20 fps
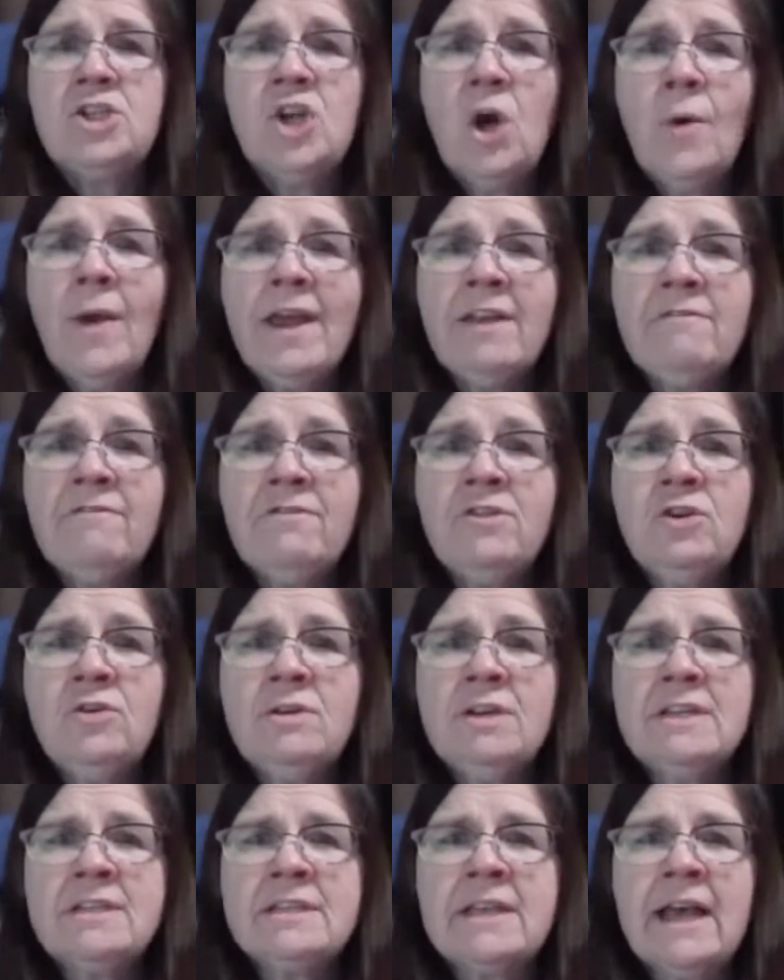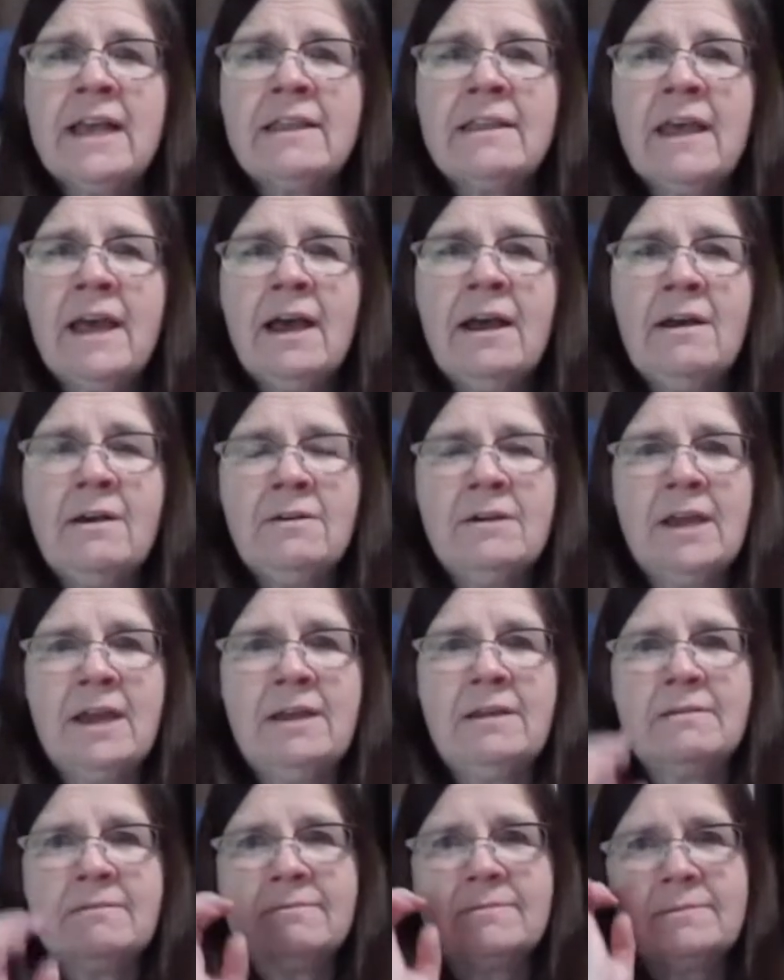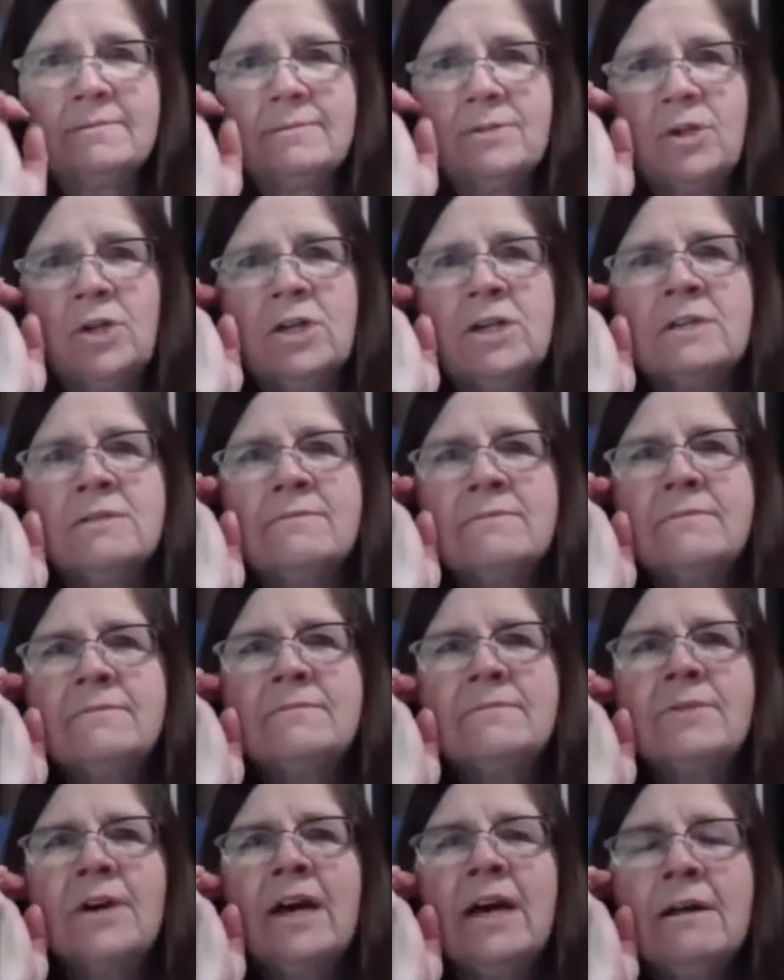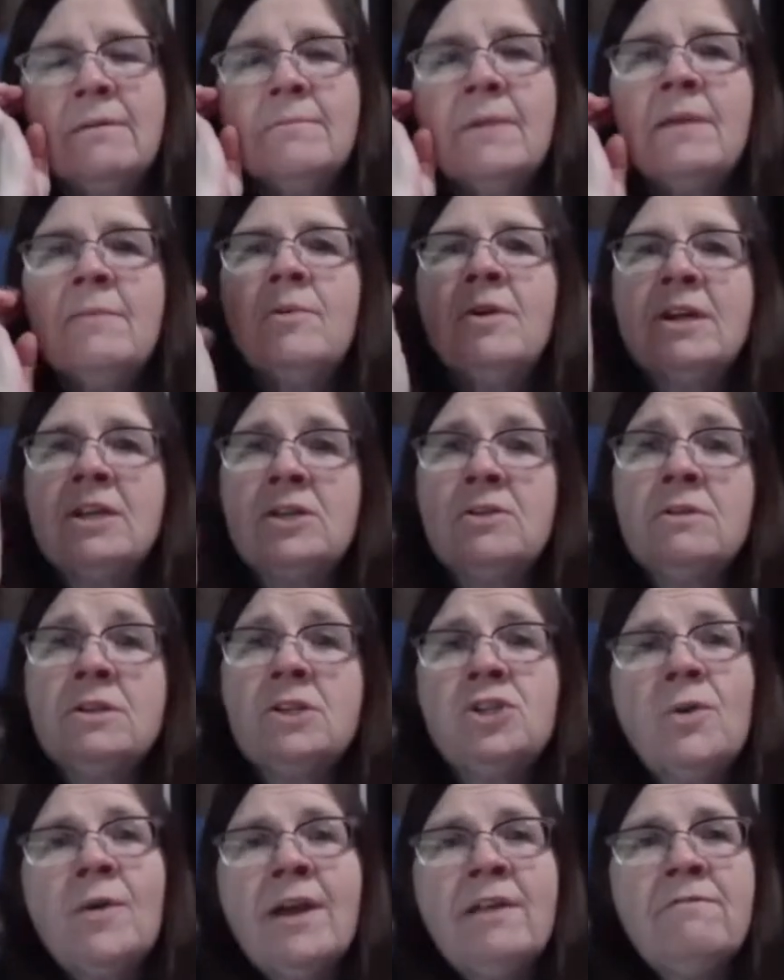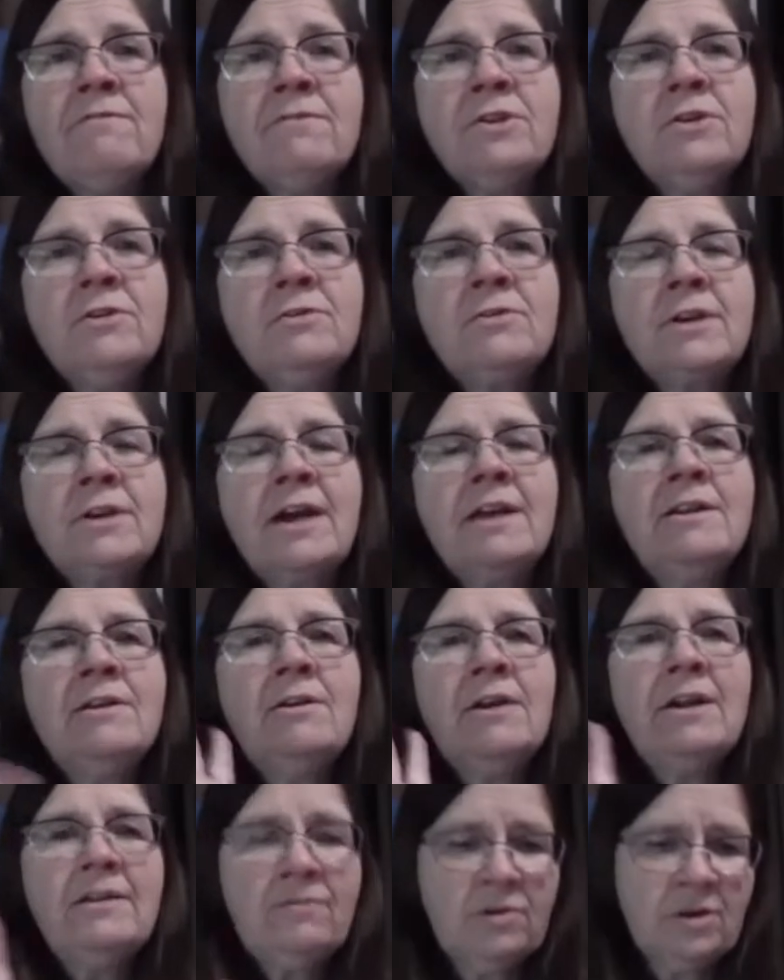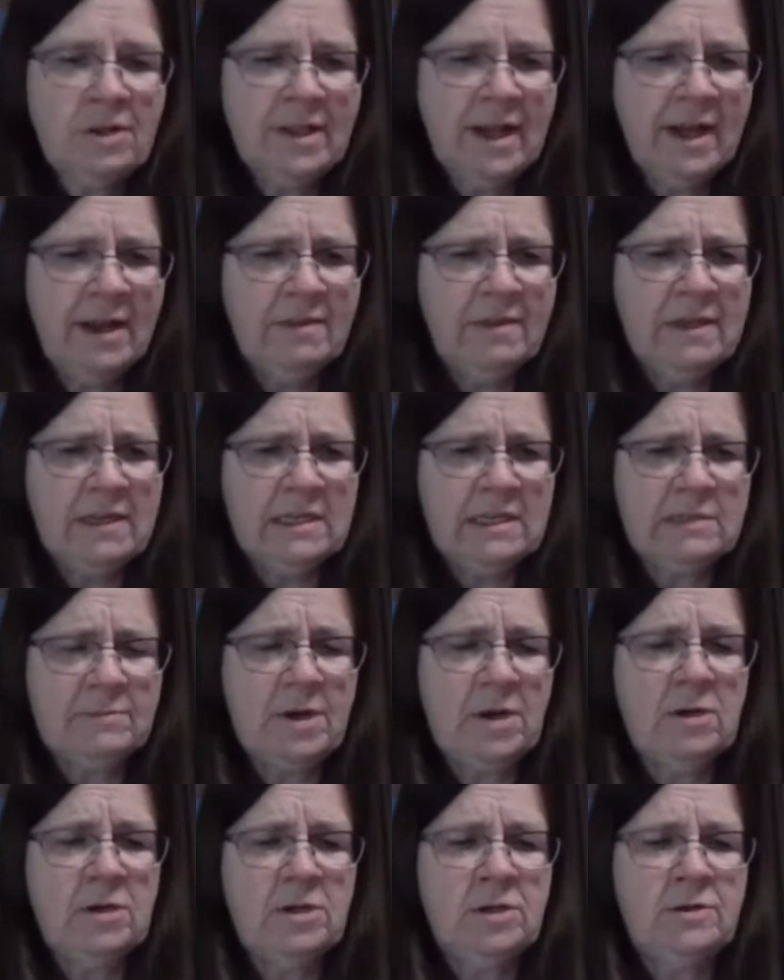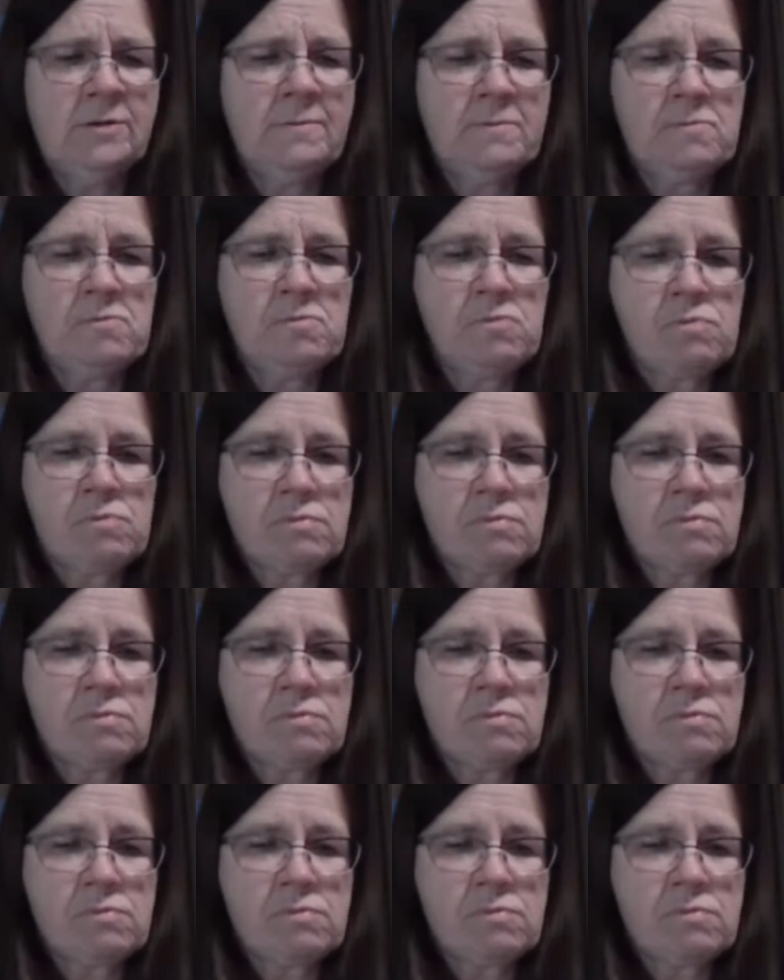Joanne Fluke is like that? Okay, cool. Well, maybe we could do a Joanne Fluke. I know I've heard a lot of things about her.